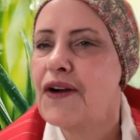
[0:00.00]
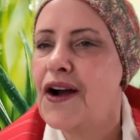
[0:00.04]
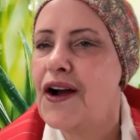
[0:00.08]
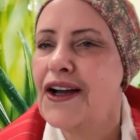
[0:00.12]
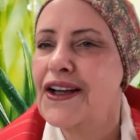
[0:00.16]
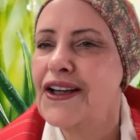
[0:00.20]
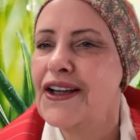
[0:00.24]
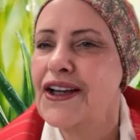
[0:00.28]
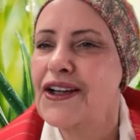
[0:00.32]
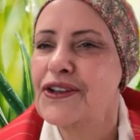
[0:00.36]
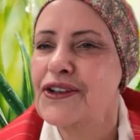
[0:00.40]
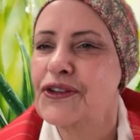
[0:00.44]

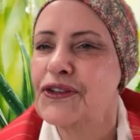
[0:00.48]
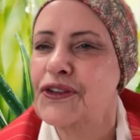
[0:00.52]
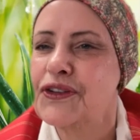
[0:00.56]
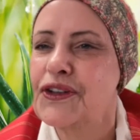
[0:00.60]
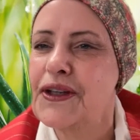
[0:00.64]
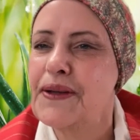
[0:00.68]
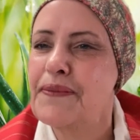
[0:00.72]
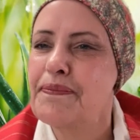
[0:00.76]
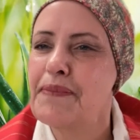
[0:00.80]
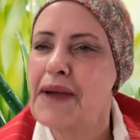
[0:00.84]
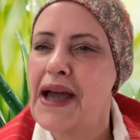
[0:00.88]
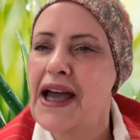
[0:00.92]

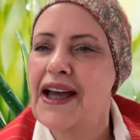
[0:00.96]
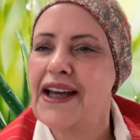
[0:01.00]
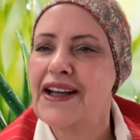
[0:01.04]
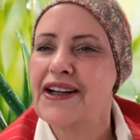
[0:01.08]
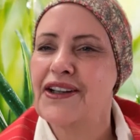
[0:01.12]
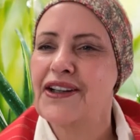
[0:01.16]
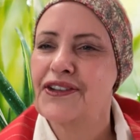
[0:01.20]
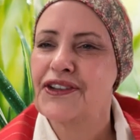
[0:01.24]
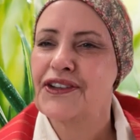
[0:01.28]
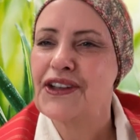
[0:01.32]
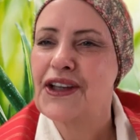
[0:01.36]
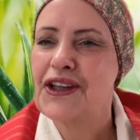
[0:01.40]
ISD
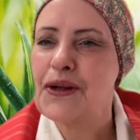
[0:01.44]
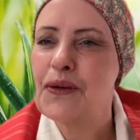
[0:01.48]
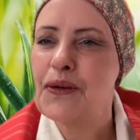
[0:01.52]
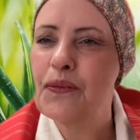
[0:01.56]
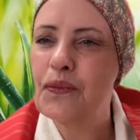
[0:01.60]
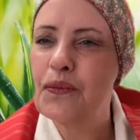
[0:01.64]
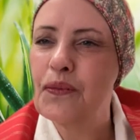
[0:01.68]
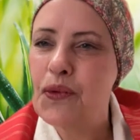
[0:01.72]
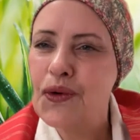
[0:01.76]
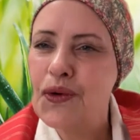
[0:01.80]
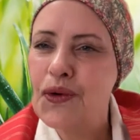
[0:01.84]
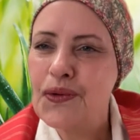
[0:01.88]

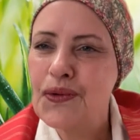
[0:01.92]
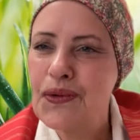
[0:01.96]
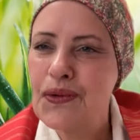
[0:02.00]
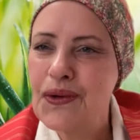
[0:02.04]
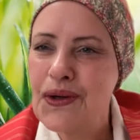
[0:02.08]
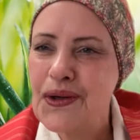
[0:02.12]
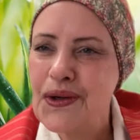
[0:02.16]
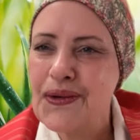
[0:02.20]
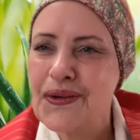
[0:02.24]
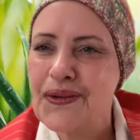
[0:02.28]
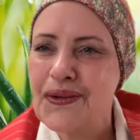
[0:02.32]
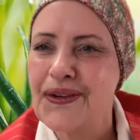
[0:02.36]
Madison, woo
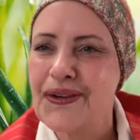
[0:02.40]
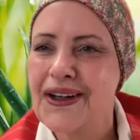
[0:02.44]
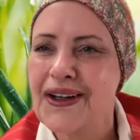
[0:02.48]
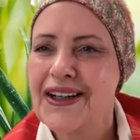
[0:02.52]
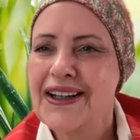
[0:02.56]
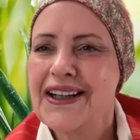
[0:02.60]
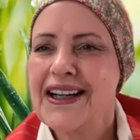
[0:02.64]
woo,